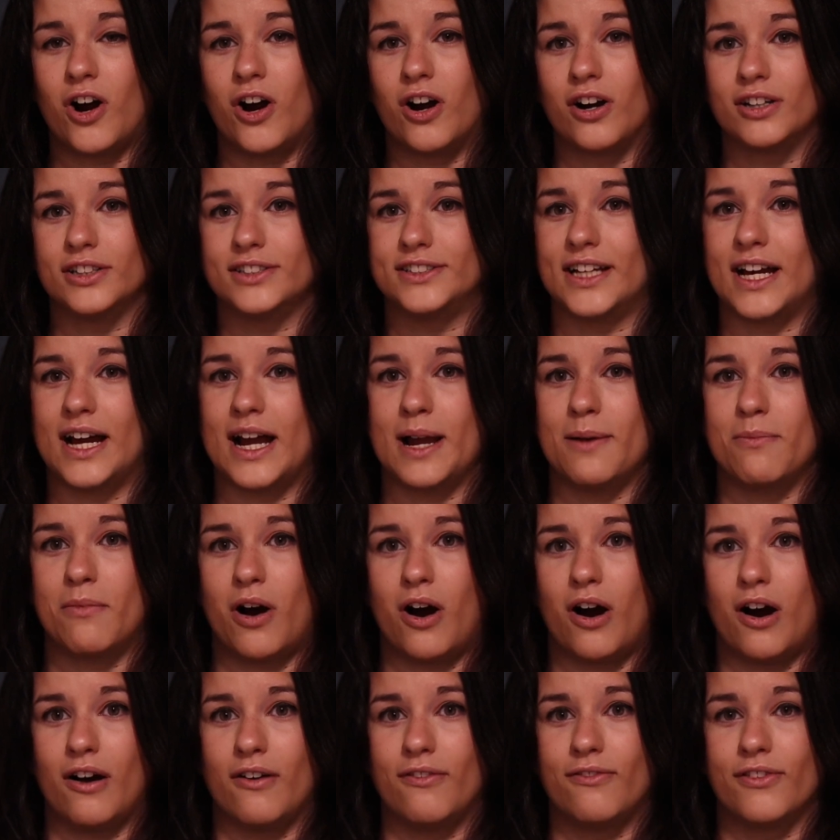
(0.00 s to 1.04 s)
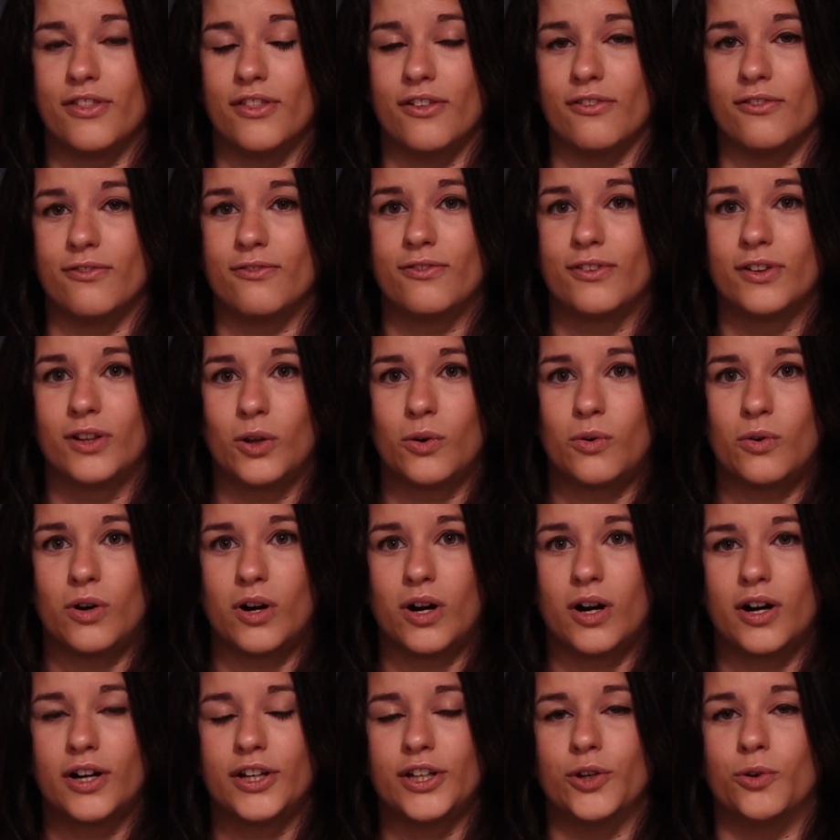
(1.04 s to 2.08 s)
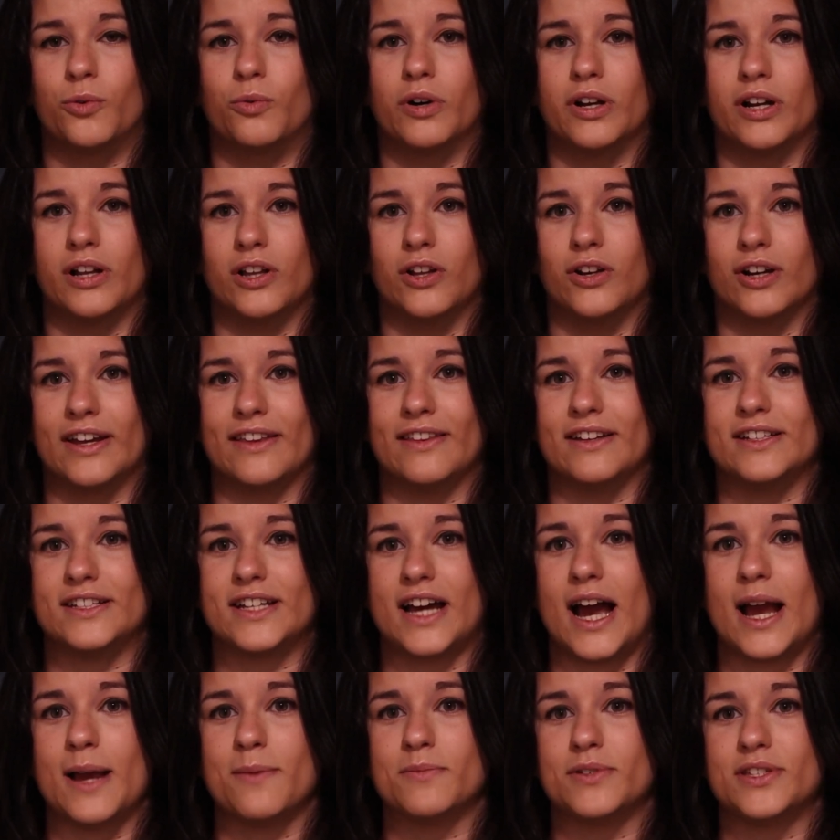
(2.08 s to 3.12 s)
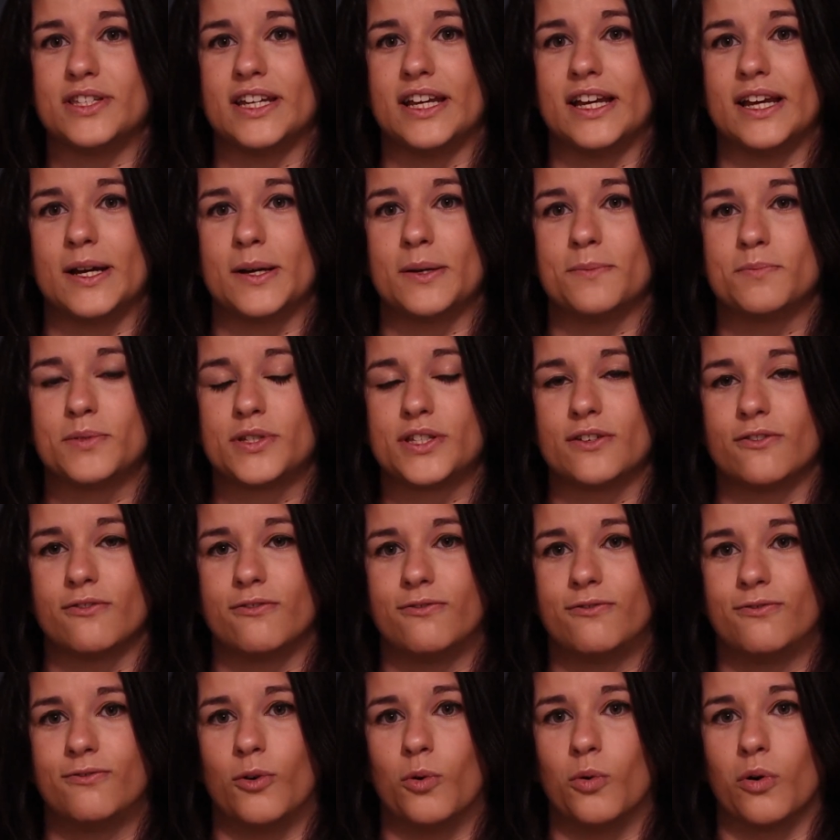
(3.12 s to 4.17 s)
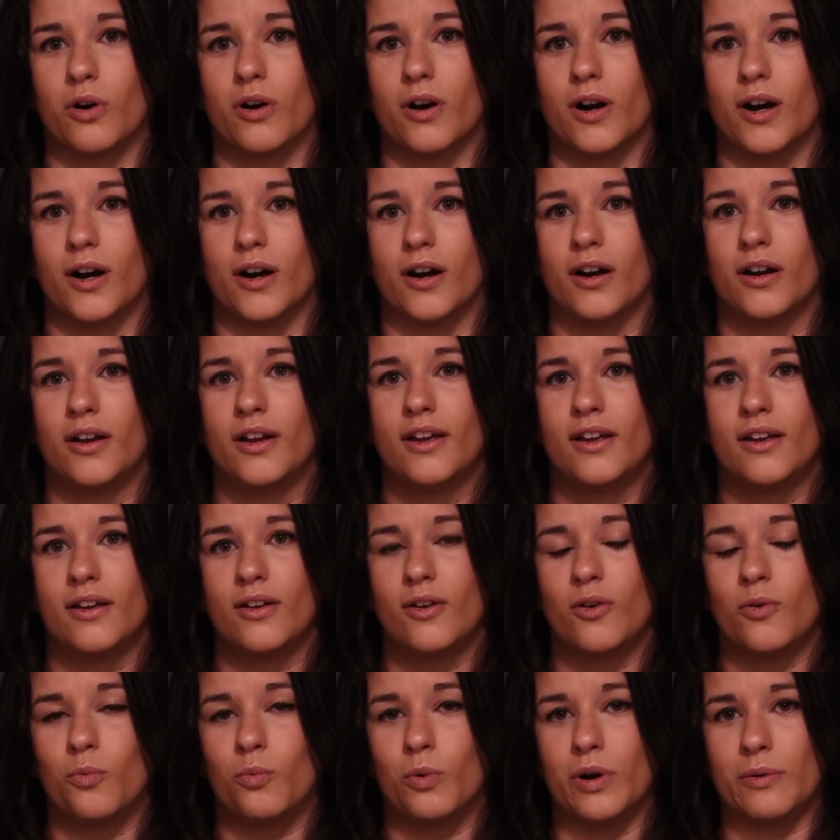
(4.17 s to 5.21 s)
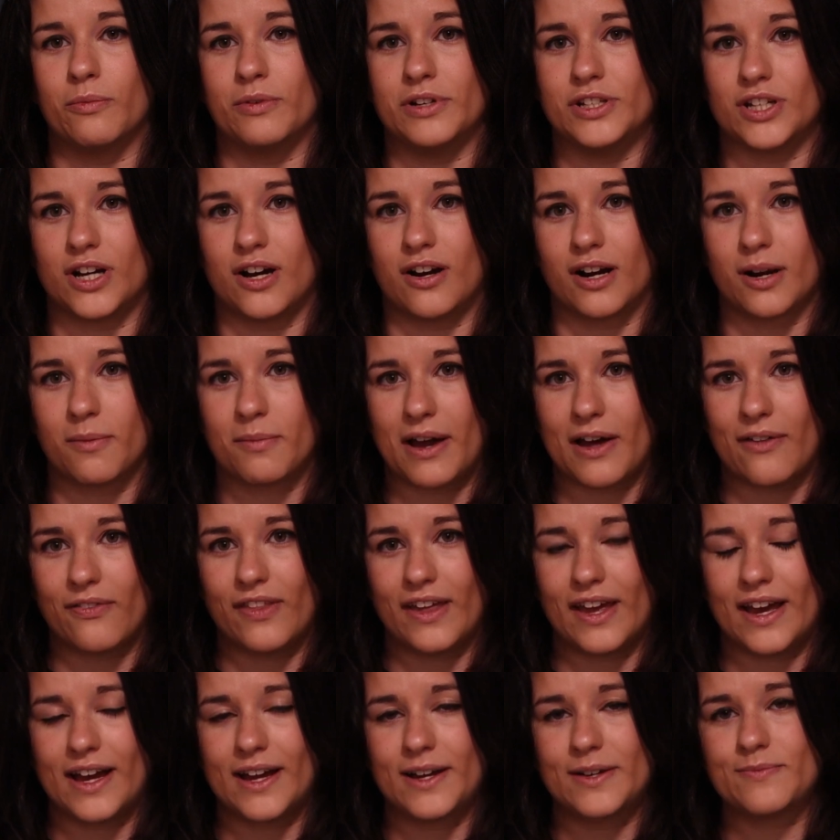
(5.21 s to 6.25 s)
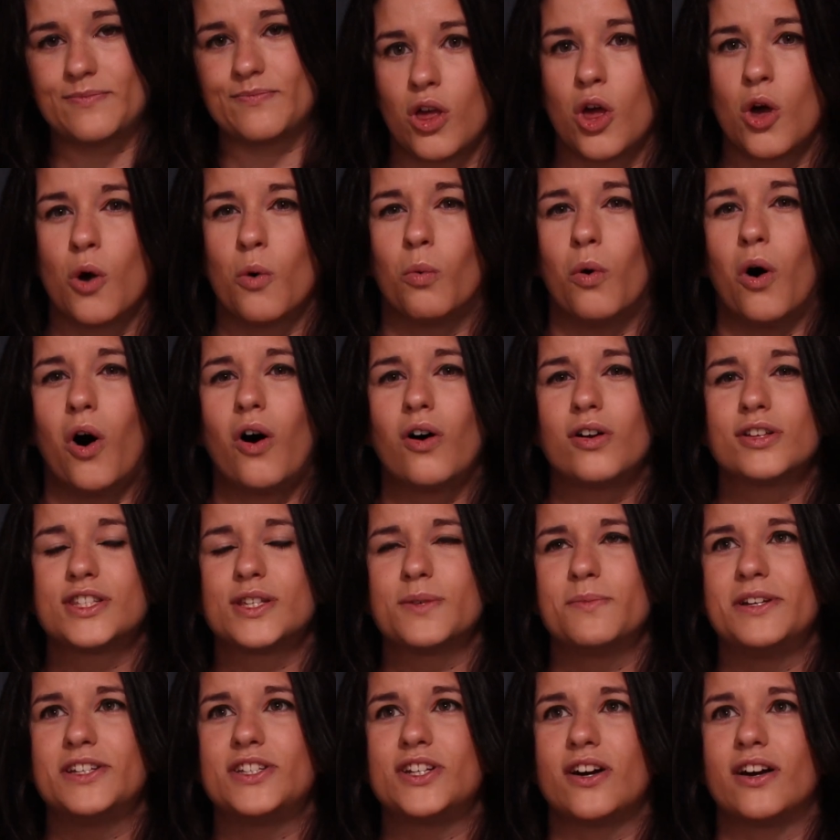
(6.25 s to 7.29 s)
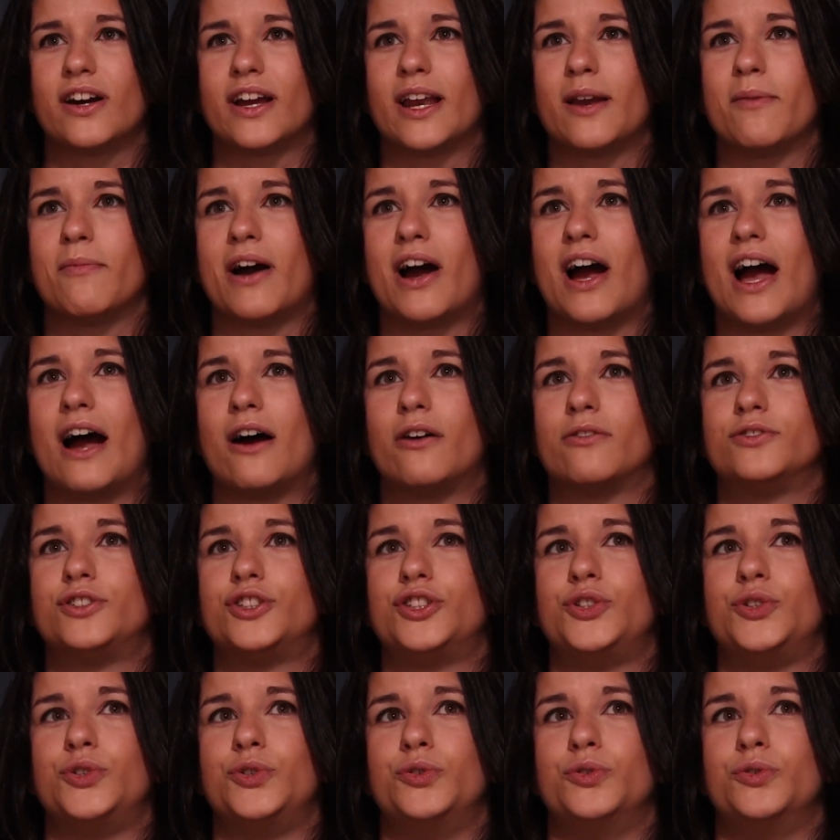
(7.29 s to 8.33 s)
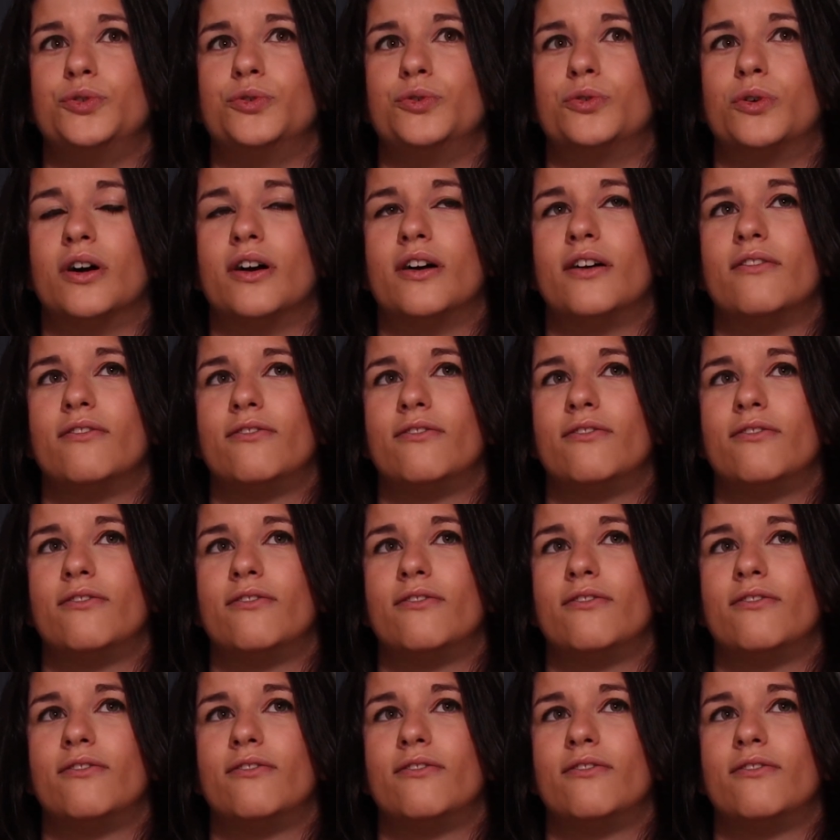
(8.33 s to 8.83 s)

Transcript: a hard time off the floor, you'll want to look into timestamps for when we talk about that. We'll also be talking about how to